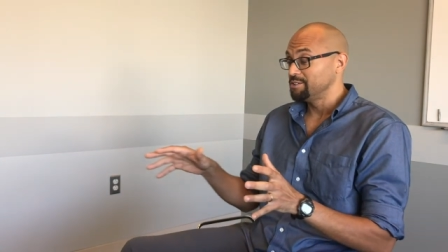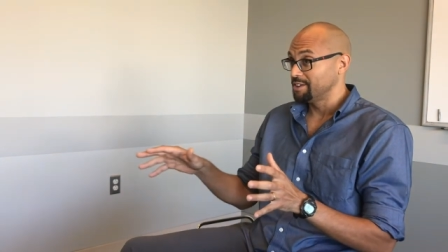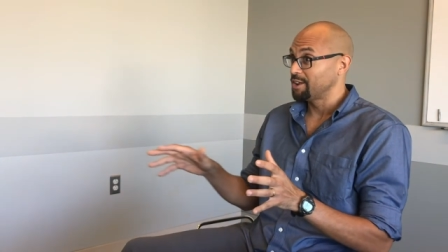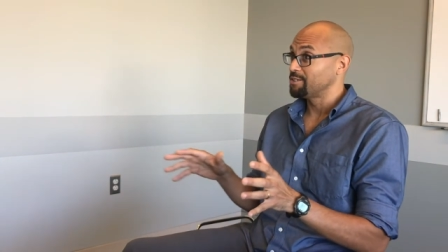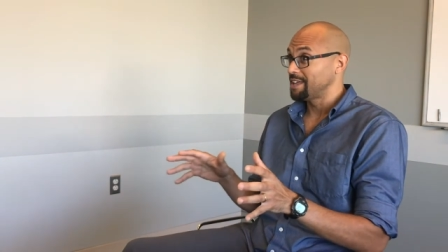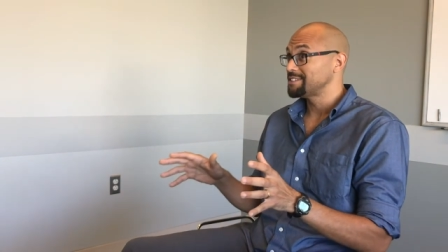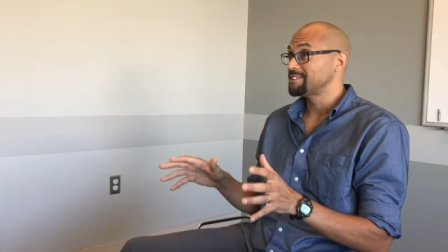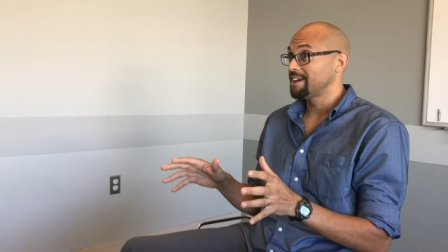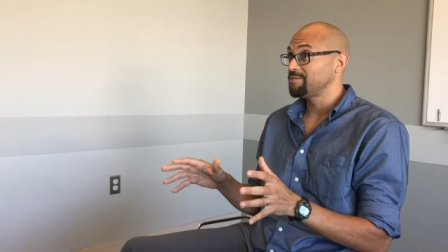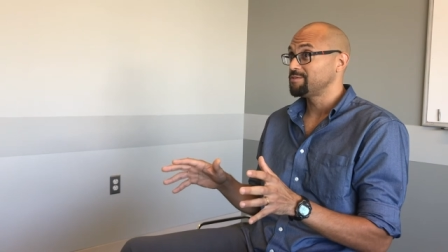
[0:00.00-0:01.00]
you know, that's
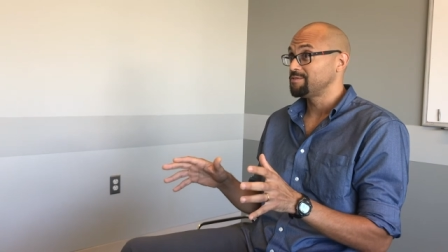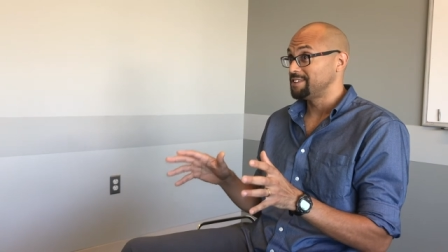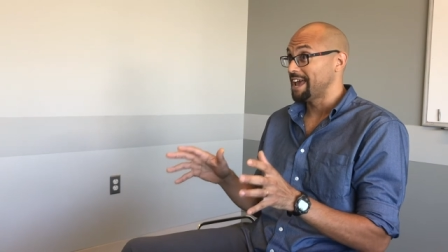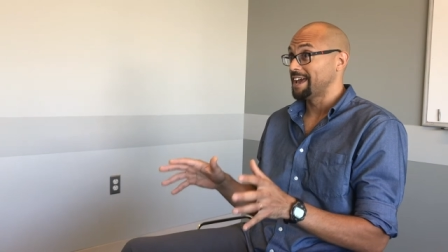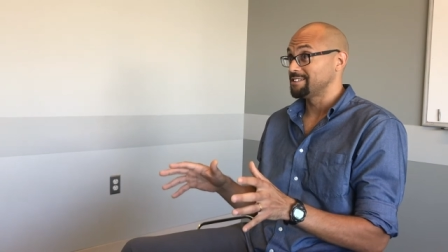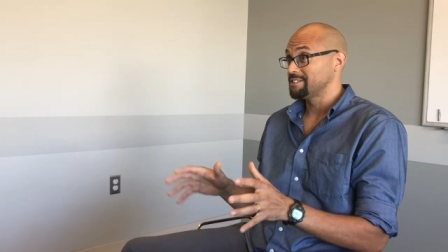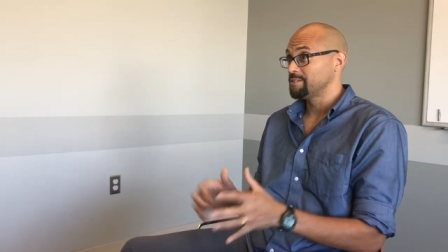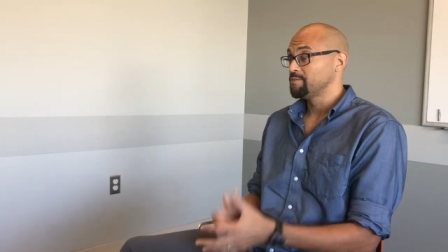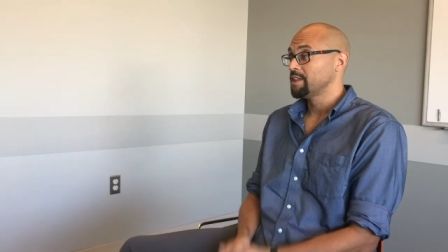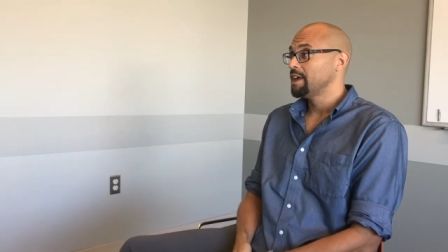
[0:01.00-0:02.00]
a tough dance.
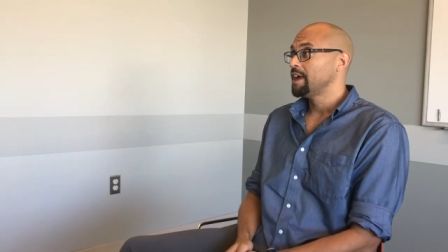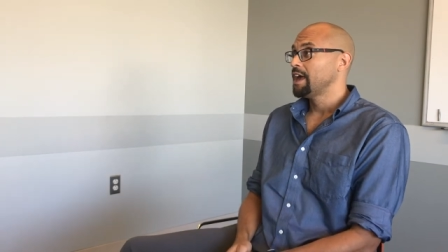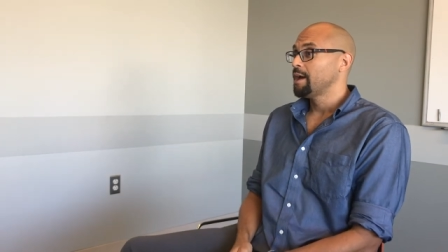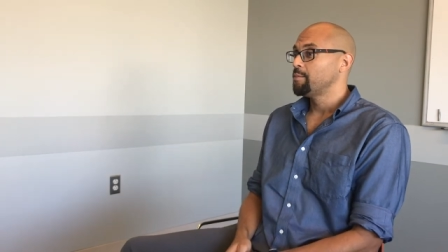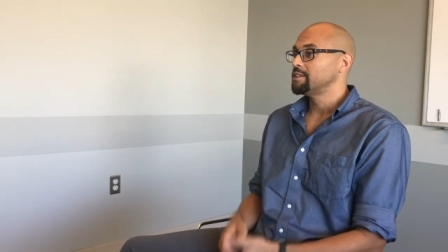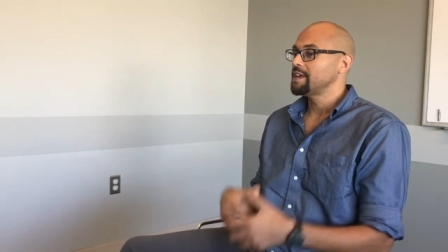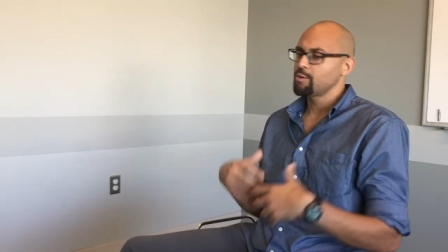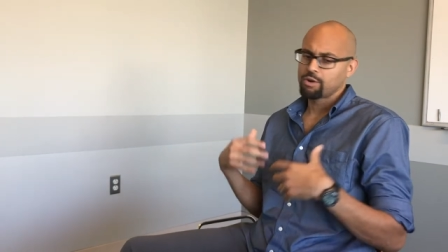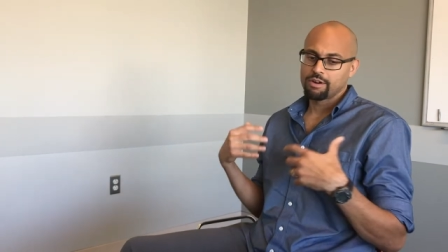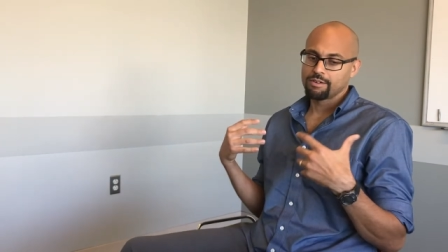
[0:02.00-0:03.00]
But they
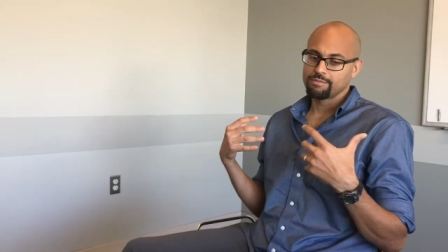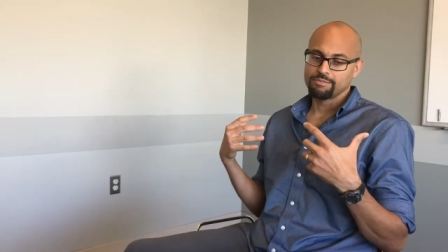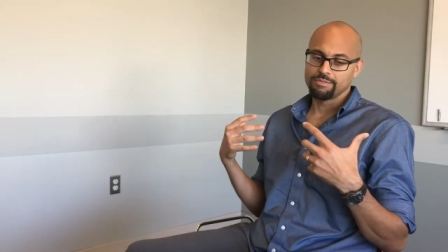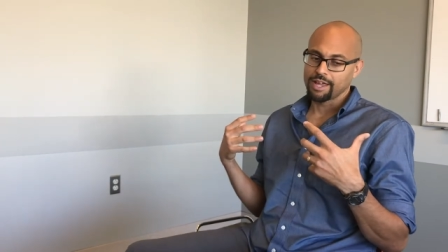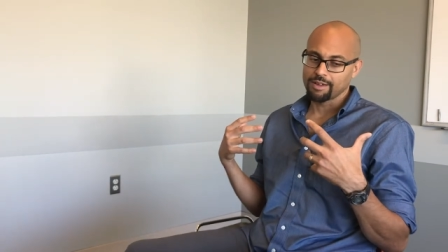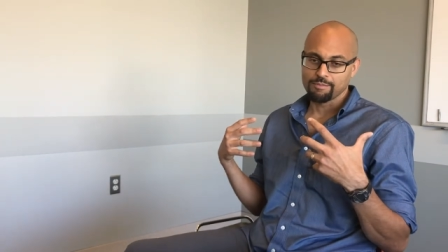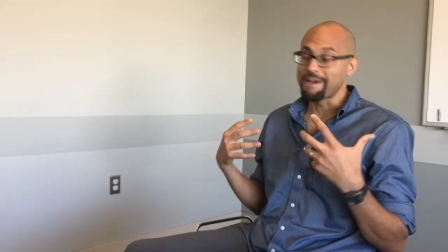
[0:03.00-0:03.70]
were like